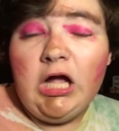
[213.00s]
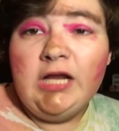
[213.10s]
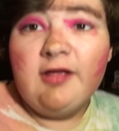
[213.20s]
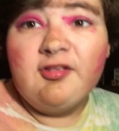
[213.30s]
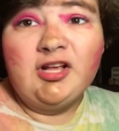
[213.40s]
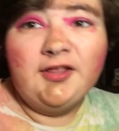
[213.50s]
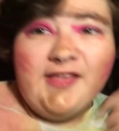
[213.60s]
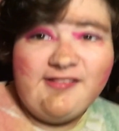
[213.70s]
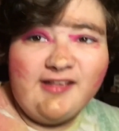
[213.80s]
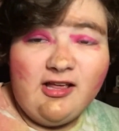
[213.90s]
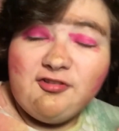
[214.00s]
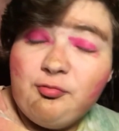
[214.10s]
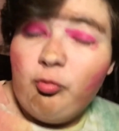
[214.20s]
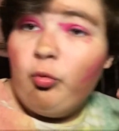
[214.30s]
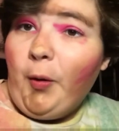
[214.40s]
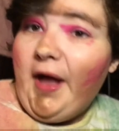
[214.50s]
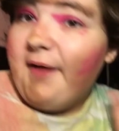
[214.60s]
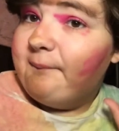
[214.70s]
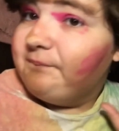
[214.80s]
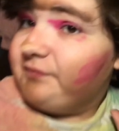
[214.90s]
And so this is what